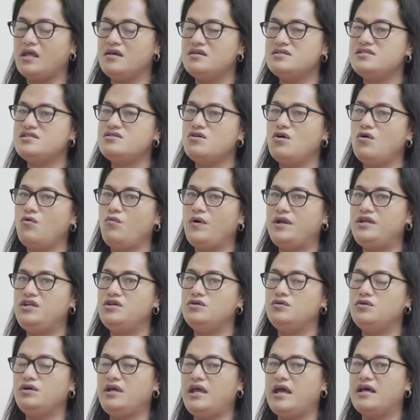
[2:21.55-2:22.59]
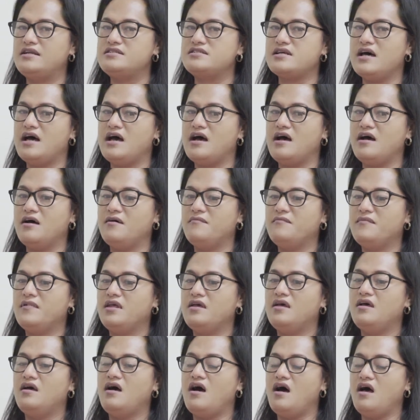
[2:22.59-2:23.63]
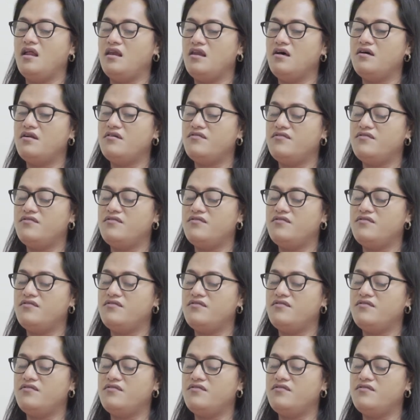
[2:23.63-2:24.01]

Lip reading: So when you look at a lot